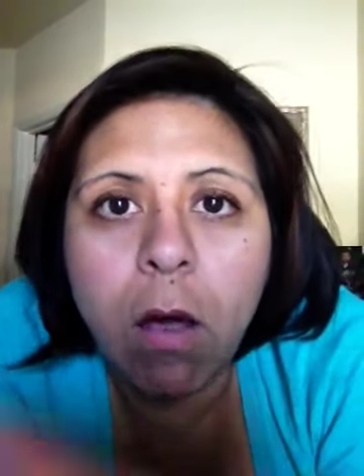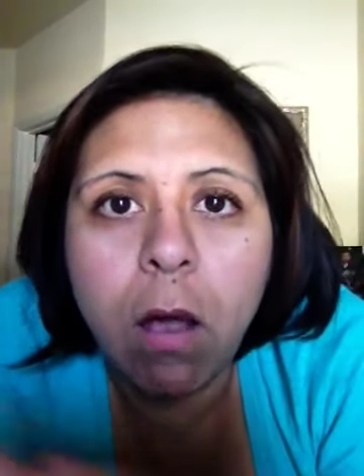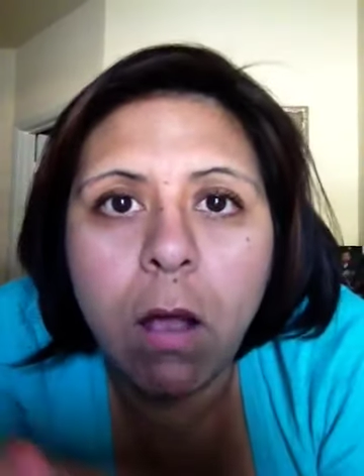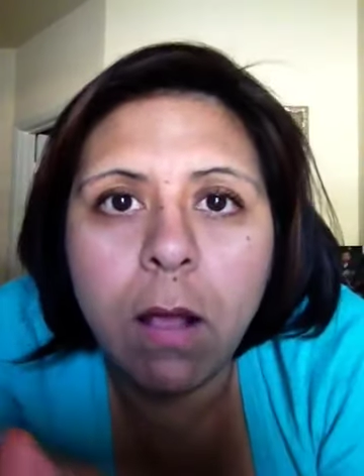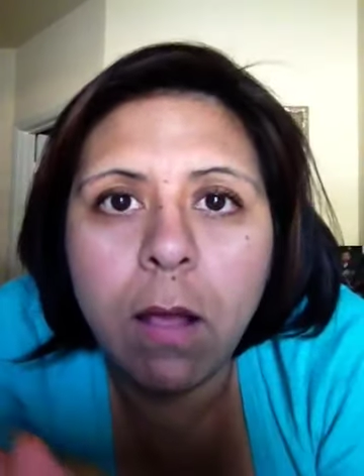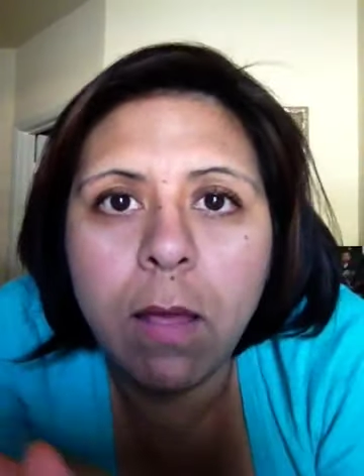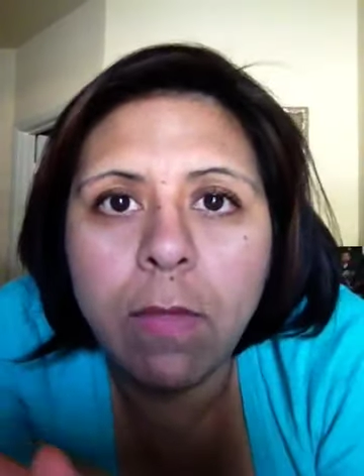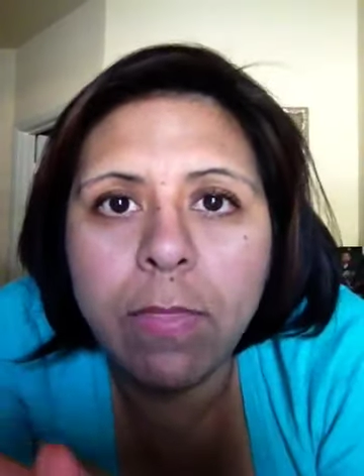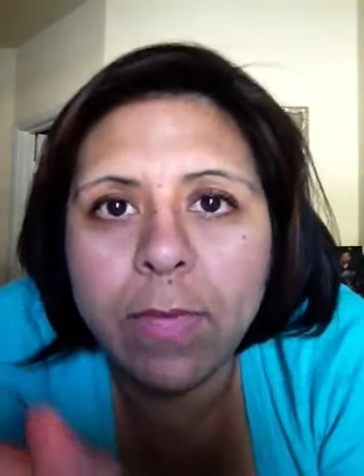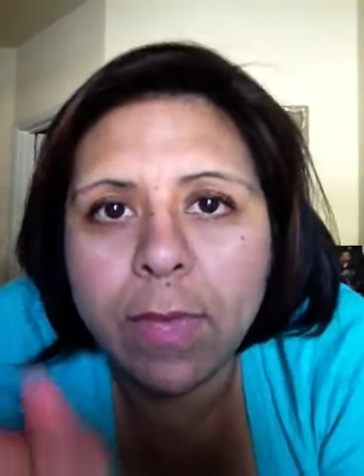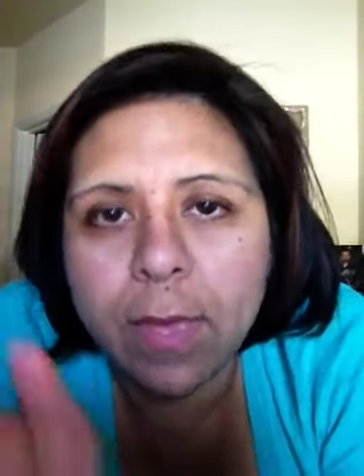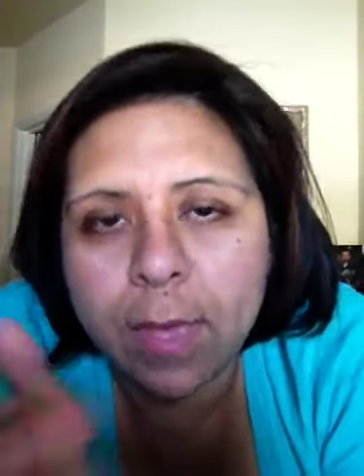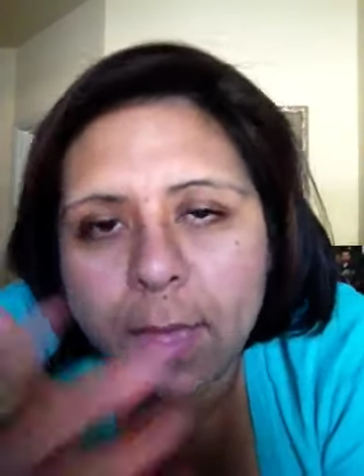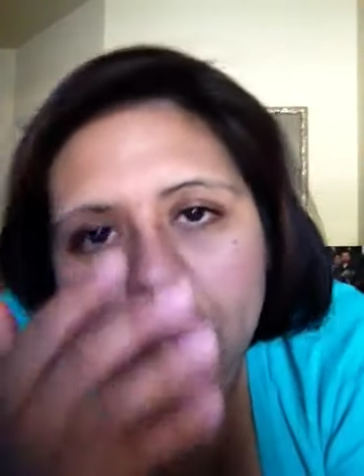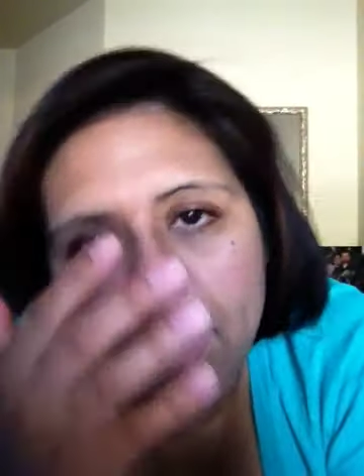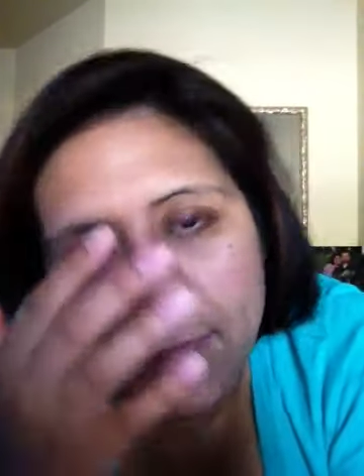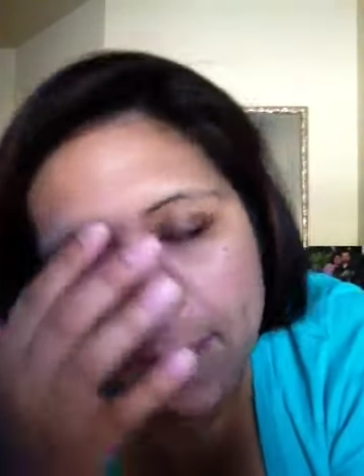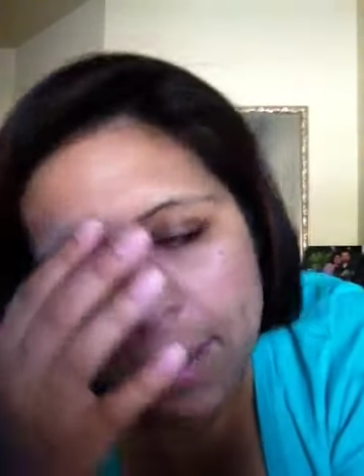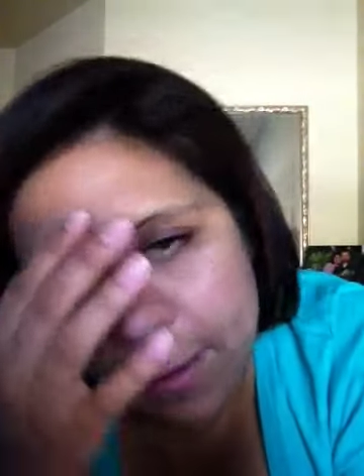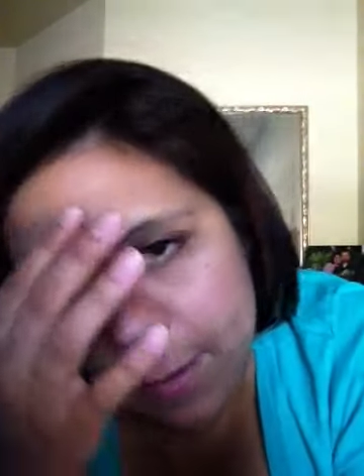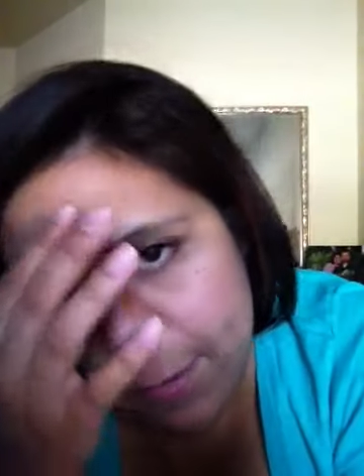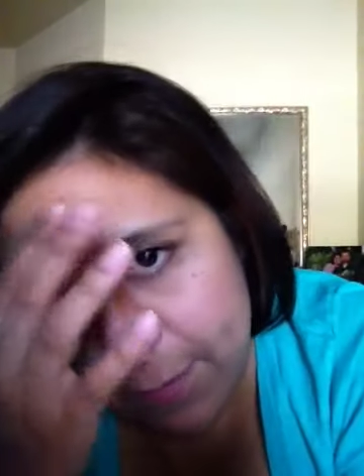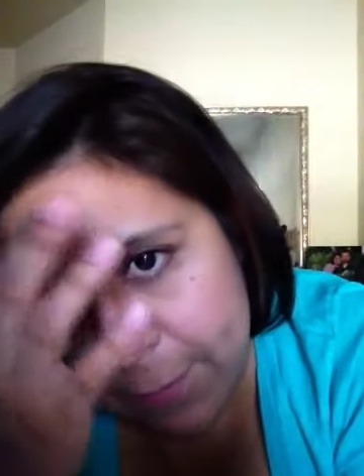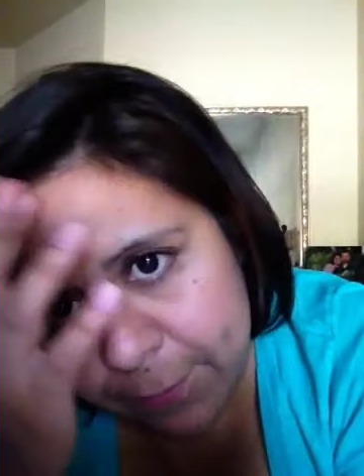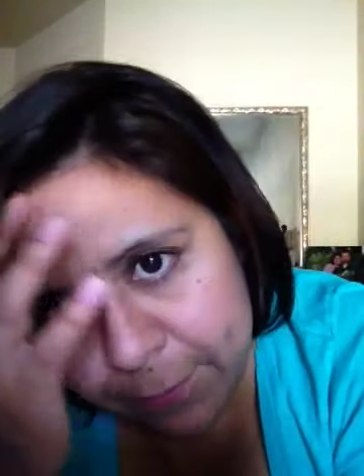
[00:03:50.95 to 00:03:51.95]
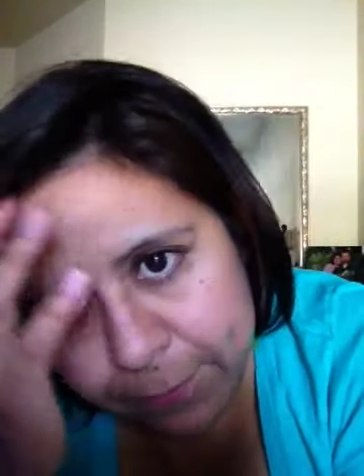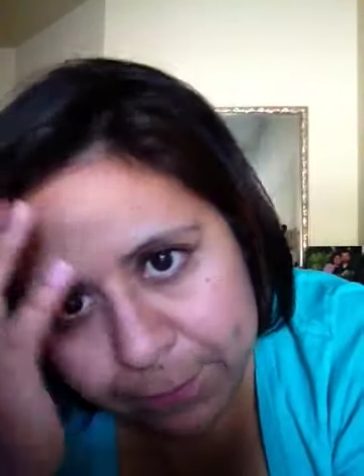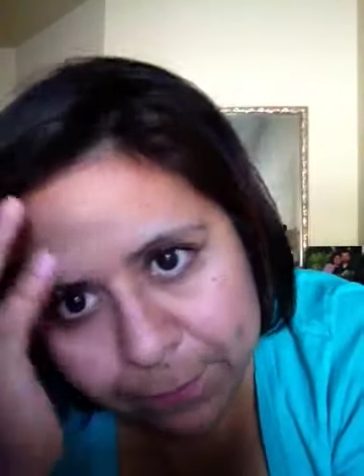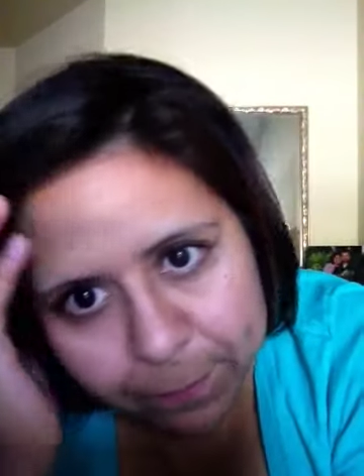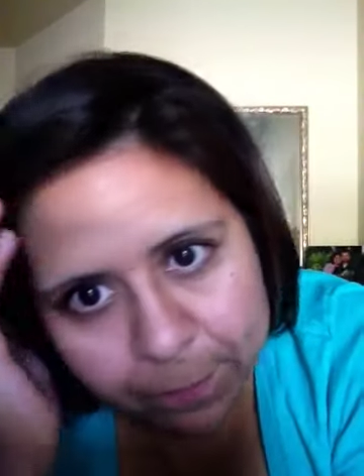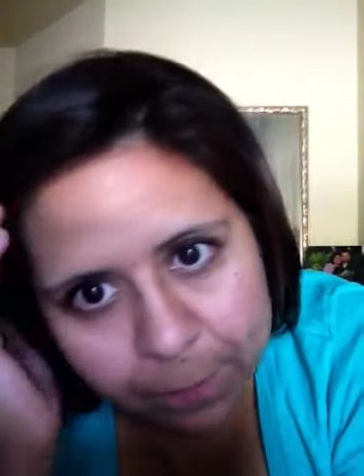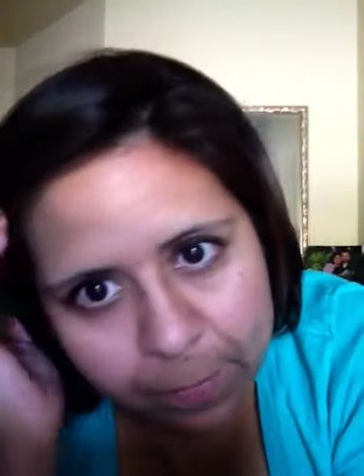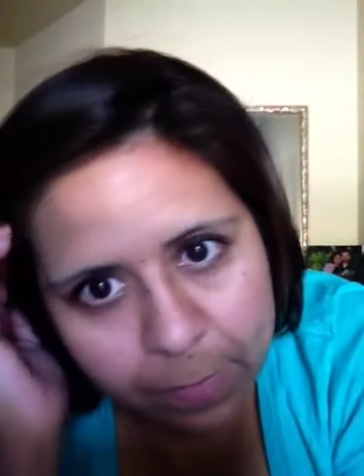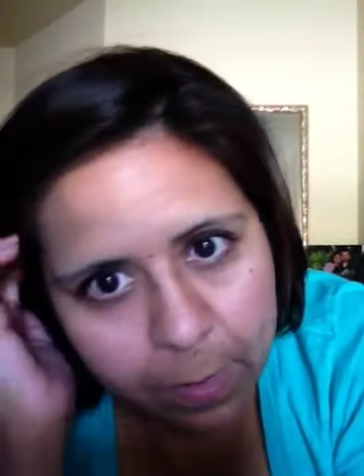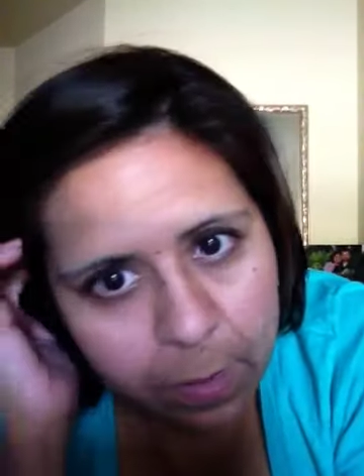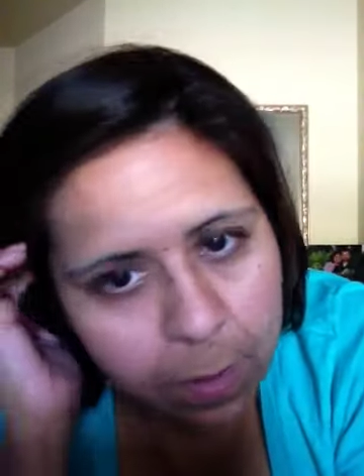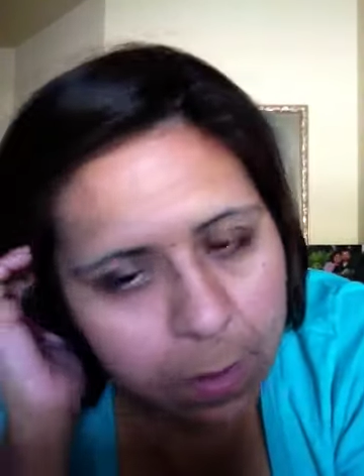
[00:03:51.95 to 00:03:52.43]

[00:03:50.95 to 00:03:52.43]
all the